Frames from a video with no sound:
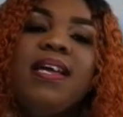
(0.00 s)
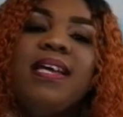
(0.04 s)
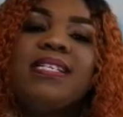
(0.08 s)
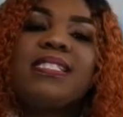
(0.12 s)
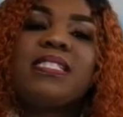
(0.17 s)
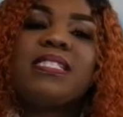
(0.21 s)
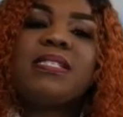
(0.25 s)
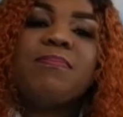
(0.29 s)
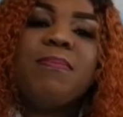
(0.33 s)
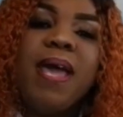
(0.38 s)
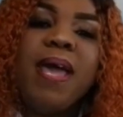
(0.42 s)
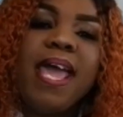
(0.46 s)

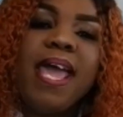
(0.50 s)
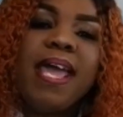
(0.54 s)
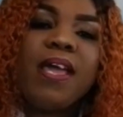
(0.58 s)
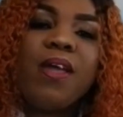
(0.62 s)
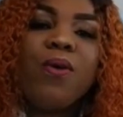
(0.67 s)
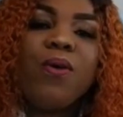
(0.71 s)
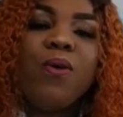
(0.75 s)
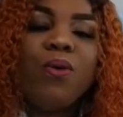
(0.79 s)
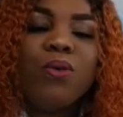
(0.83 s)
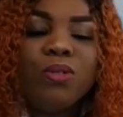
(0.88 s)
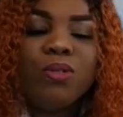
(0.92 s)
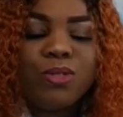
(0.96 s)
smell
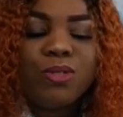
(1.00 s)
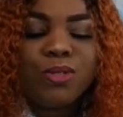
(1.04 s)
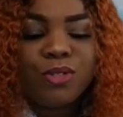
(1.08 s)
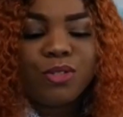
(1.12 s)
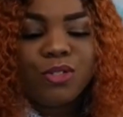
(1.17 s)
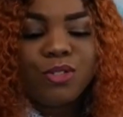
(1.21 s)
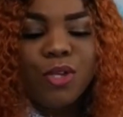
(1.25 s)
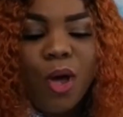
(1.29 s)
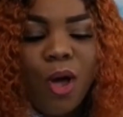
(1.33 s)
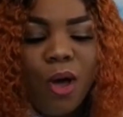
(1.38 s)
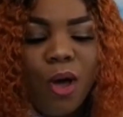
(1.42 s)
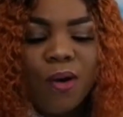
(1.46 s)
good.
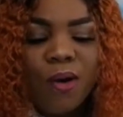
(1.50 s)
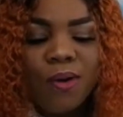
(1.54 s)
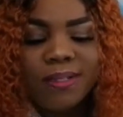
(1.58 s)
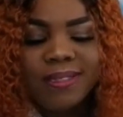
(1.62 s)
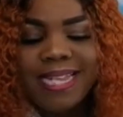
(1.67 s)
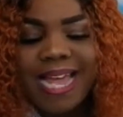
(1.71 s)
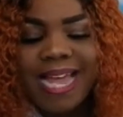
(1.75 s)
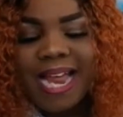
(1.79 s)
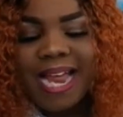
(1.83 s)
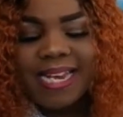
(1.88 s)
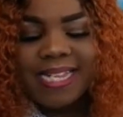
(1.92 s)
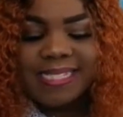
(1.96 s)
So
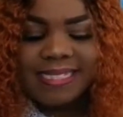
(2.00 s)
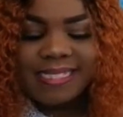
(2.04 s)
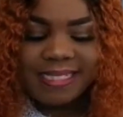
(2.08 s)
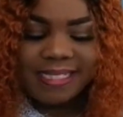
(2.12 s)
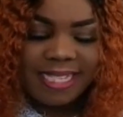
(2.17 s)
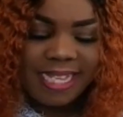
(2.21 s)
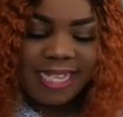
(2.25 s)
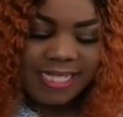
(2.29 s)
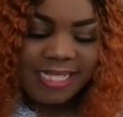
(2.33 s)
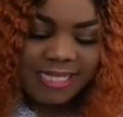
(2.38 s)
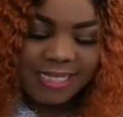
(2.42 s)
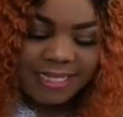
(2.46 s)
that is
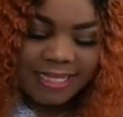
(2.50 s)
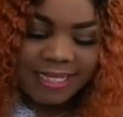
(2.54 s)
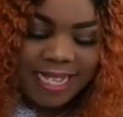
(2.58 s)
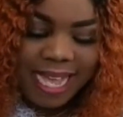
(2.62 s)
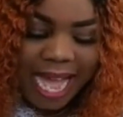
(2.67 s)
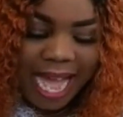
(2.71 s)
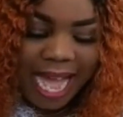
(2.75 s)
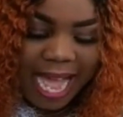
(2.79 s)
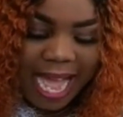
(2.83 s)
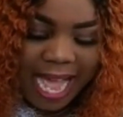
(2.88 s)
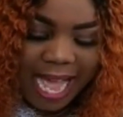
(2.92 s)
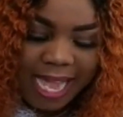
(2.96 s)
it,
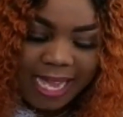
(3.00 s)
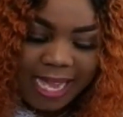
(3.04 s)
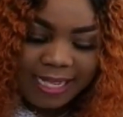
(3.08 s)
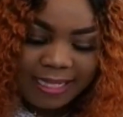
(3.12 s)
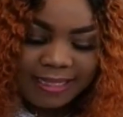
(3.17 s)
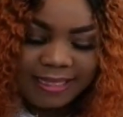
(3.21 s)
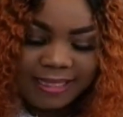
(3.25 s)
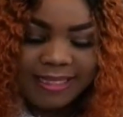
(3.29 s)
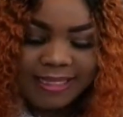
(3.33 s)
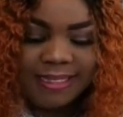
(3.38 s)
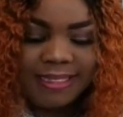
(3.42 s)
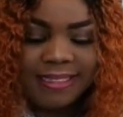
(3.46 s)

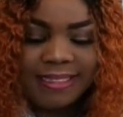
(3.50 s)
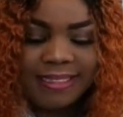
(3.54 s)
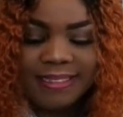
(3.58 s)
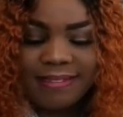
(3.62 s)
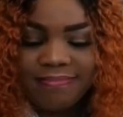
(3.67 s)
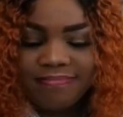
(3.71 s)
guys.